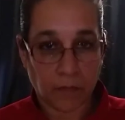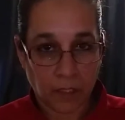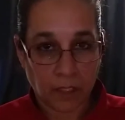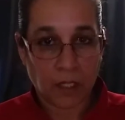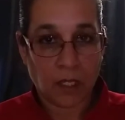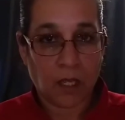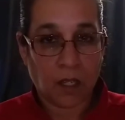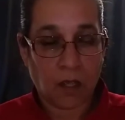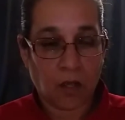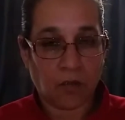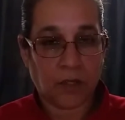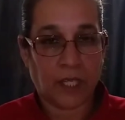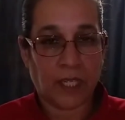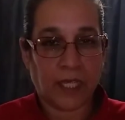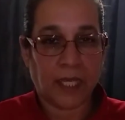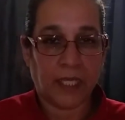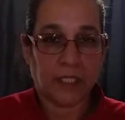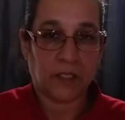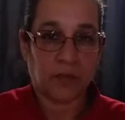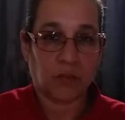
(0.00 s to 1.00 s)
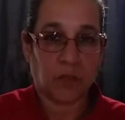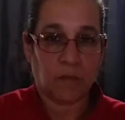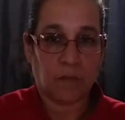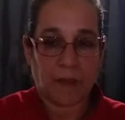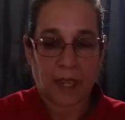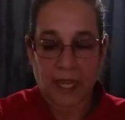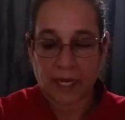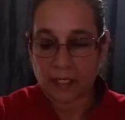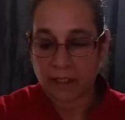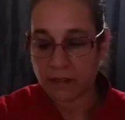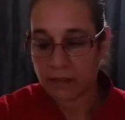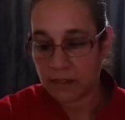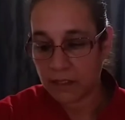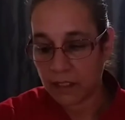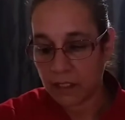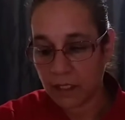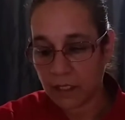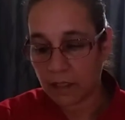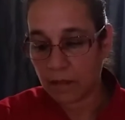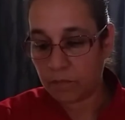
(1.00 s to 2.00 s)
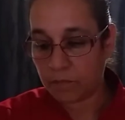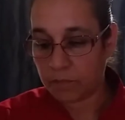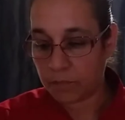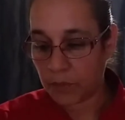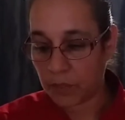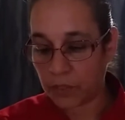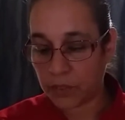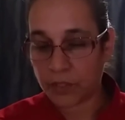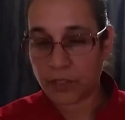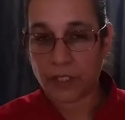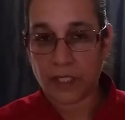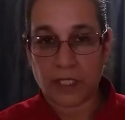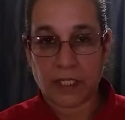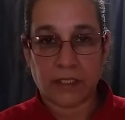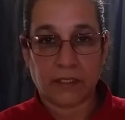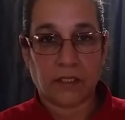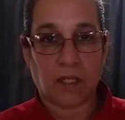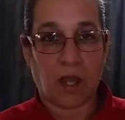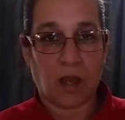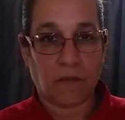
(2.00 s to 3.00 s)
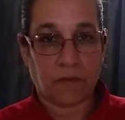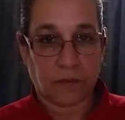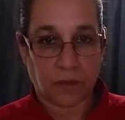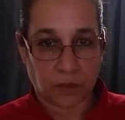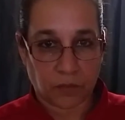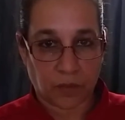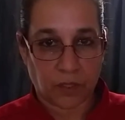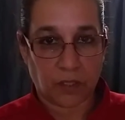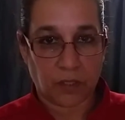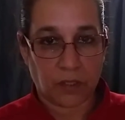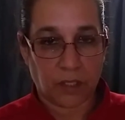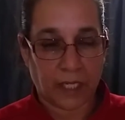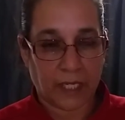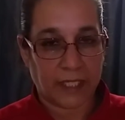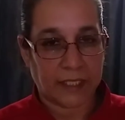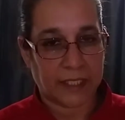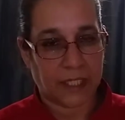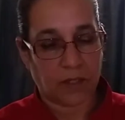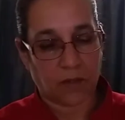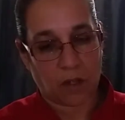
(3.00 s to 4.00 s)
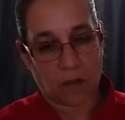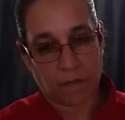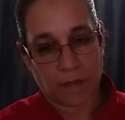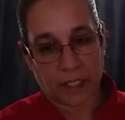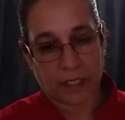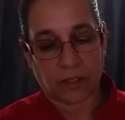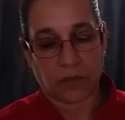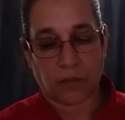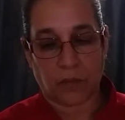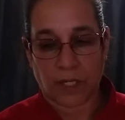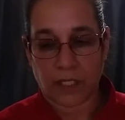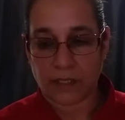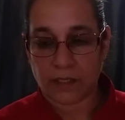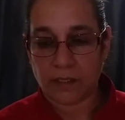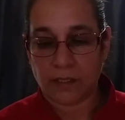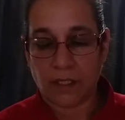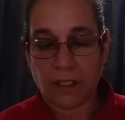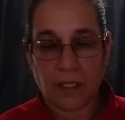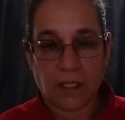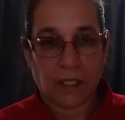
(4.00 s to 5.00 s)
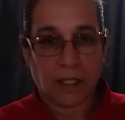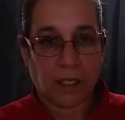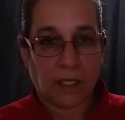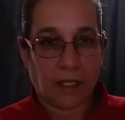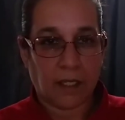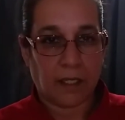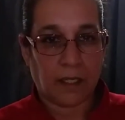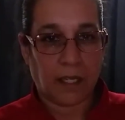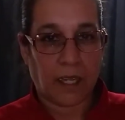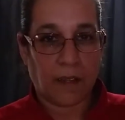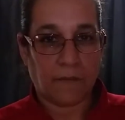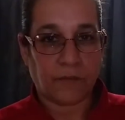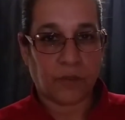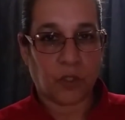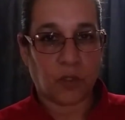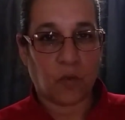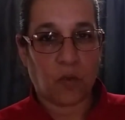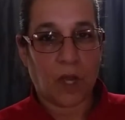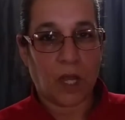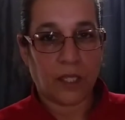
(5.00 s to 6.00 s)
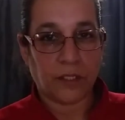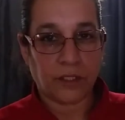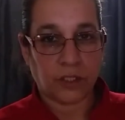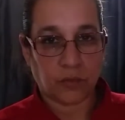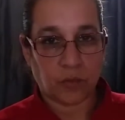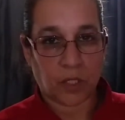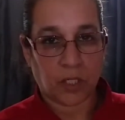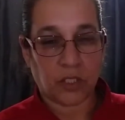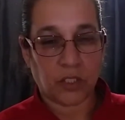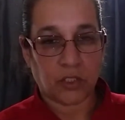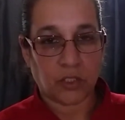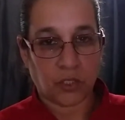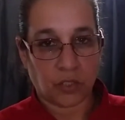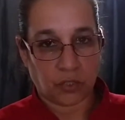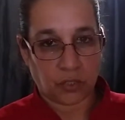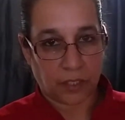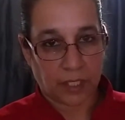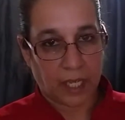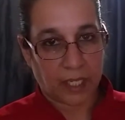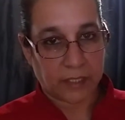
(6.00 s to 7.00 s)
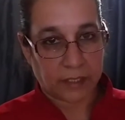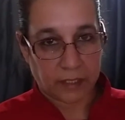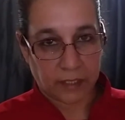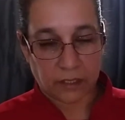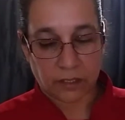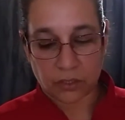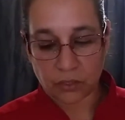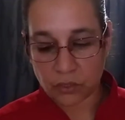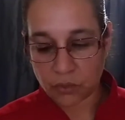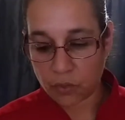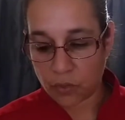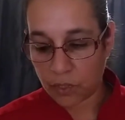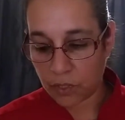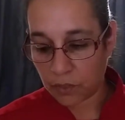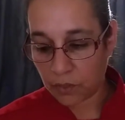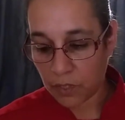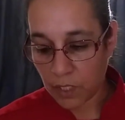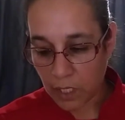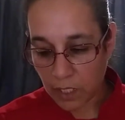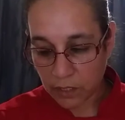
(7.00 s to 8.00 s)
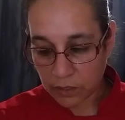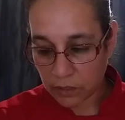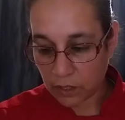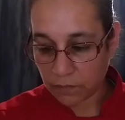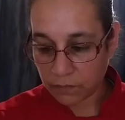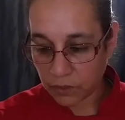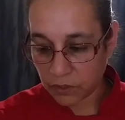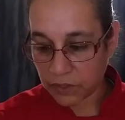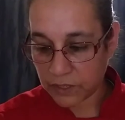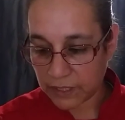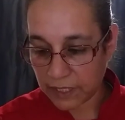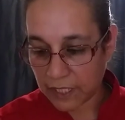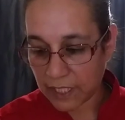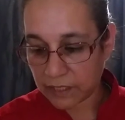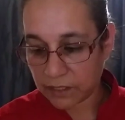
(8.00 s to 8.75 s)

Okay guys, we're back. The burger is off the grill. Like I said, I'll make the rest after a while. I just wanted to show you guys this tutorial. So you'll see I took the